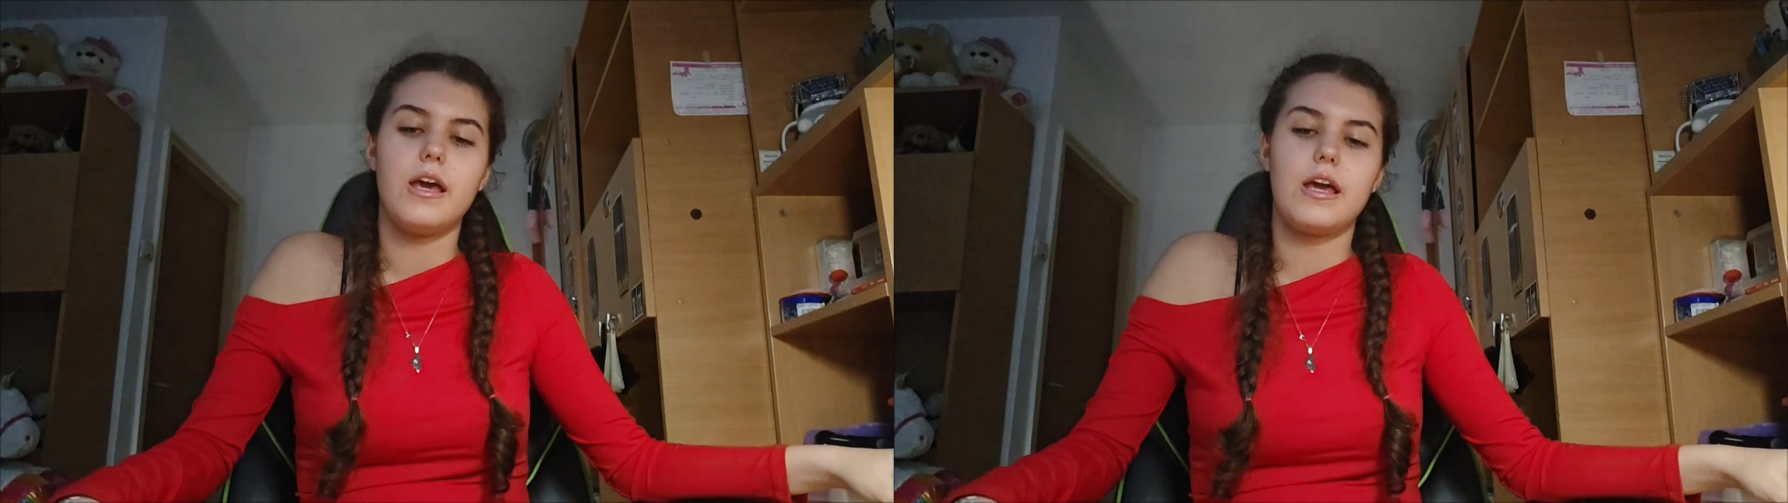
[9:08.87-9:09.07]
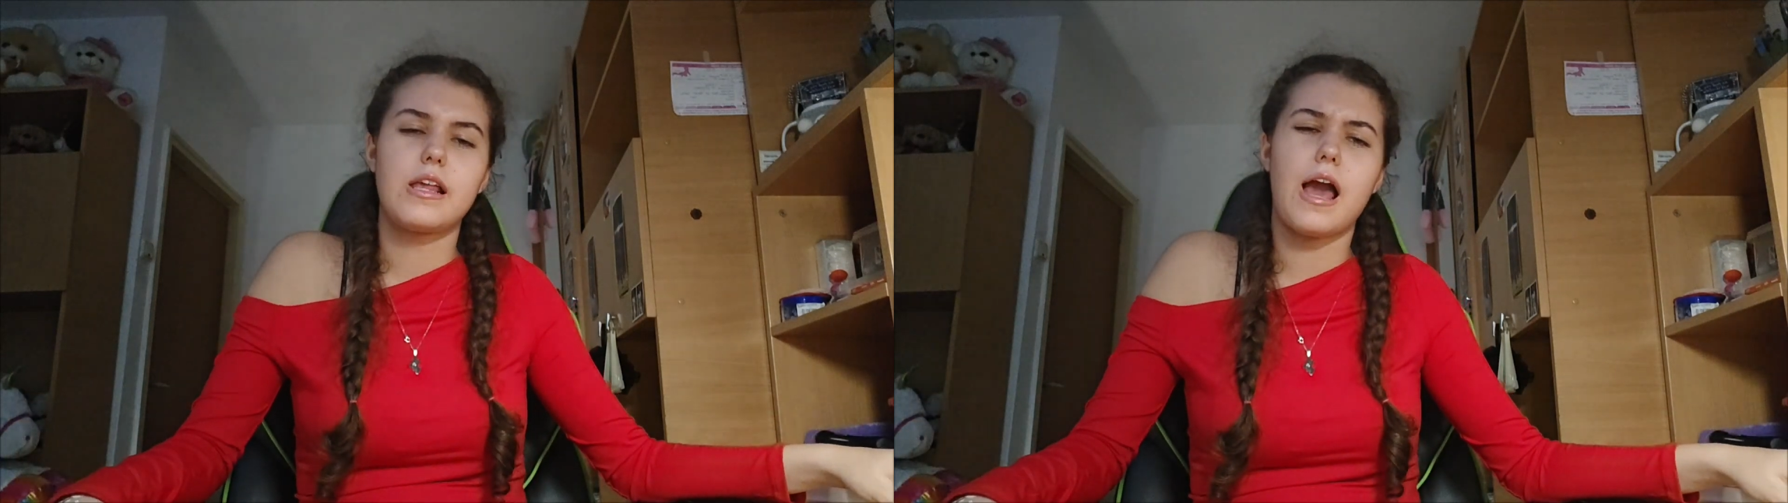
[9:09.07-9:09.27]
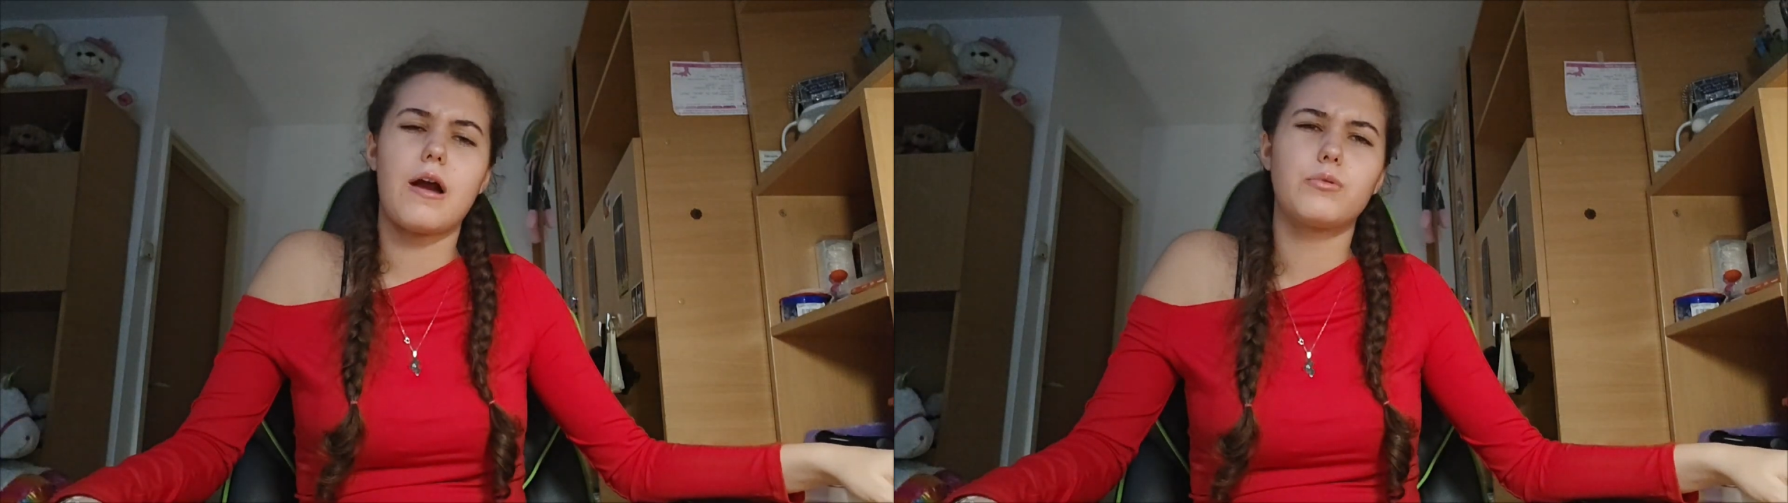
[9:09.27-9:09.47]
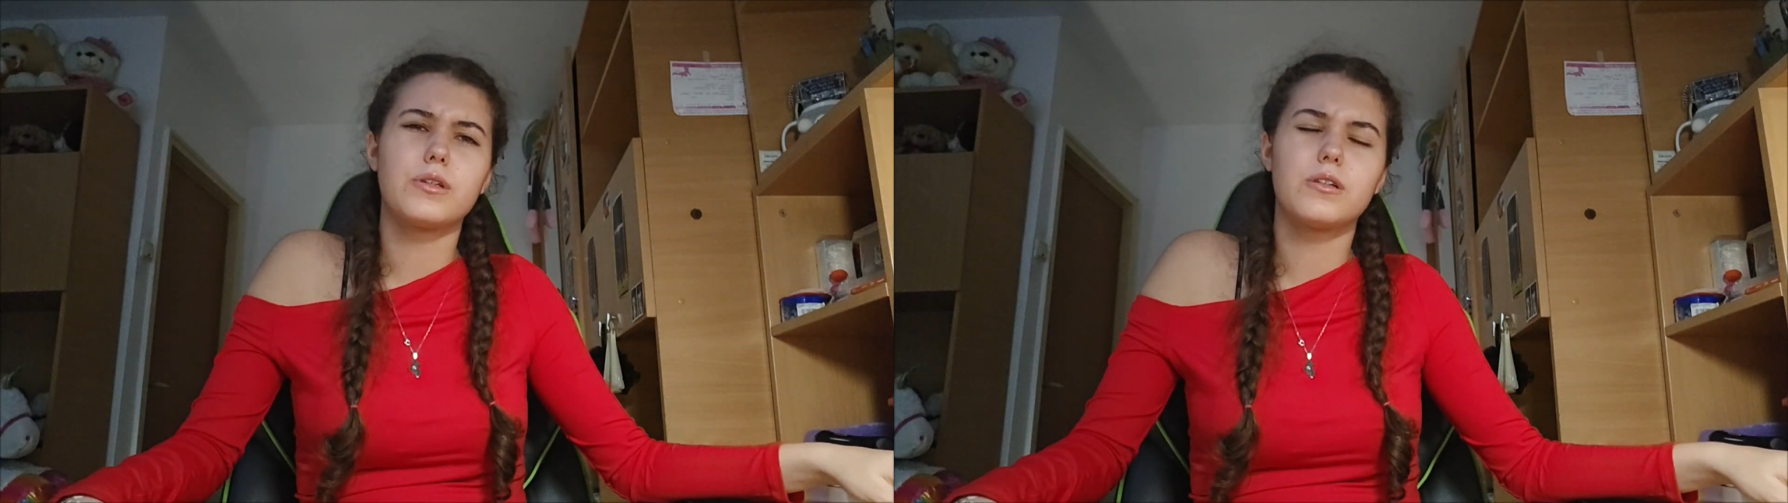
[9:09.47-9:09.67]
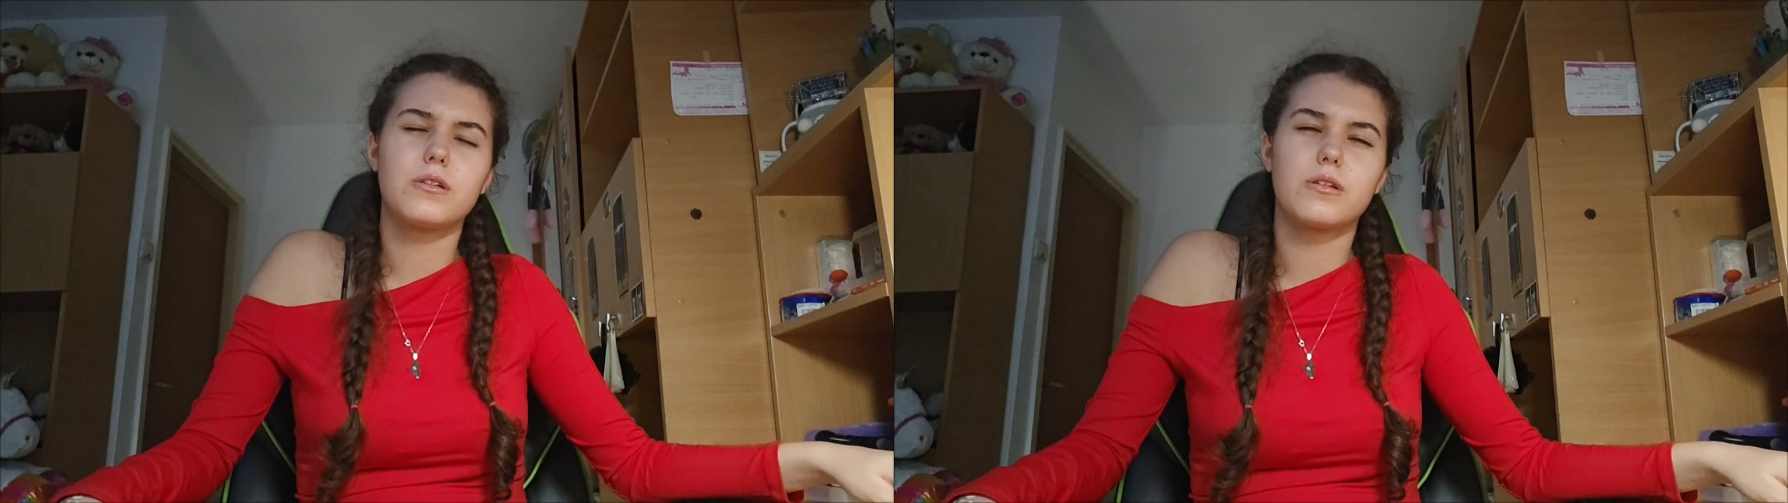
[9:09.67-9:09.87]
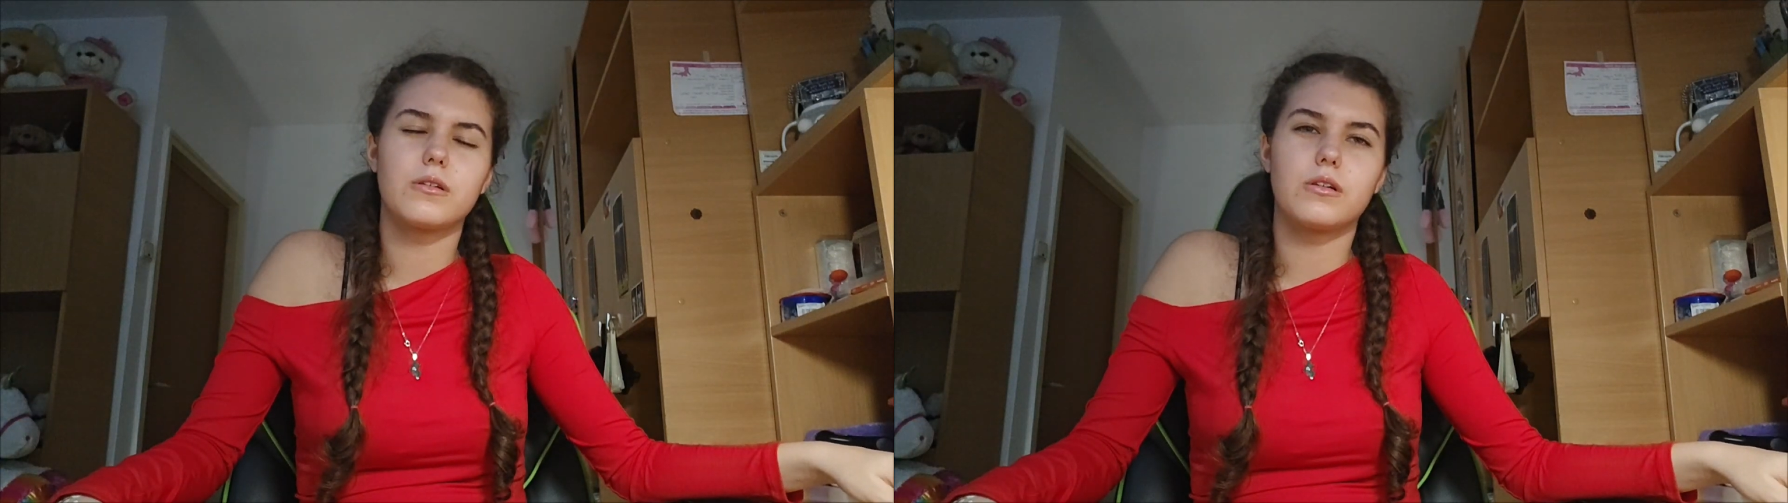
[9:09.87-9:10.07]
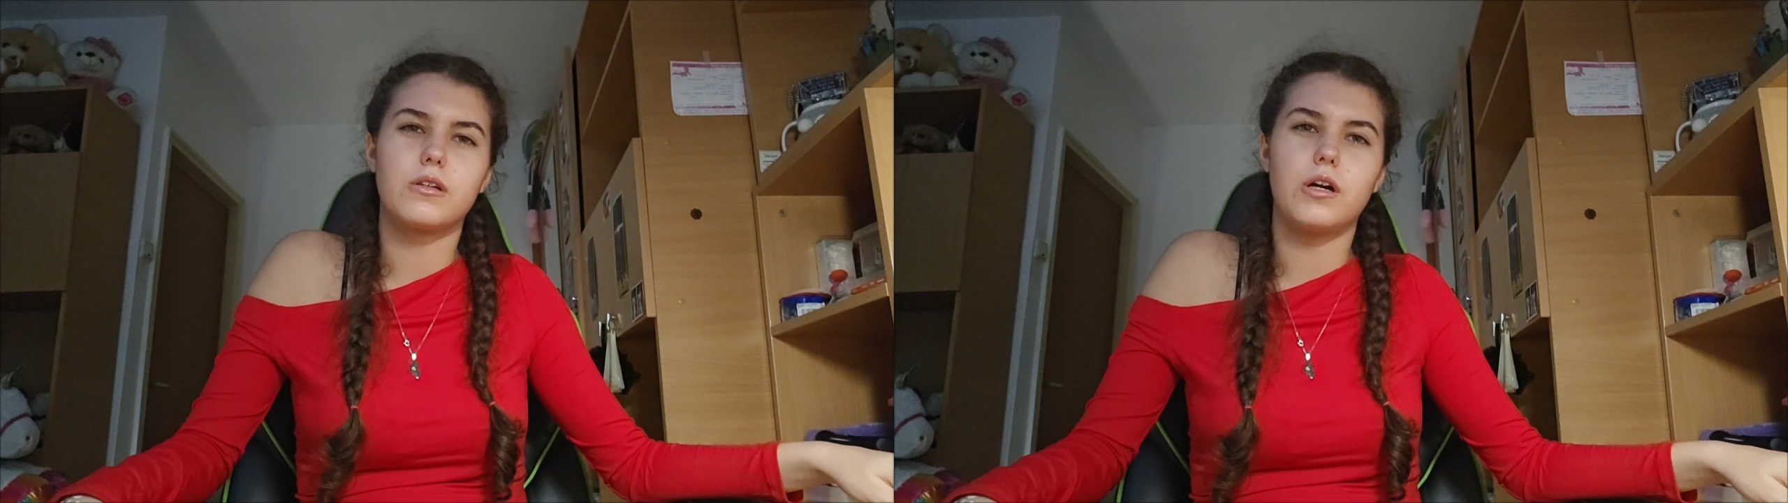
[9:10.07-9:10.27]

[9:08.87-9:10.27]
And yeah, we don't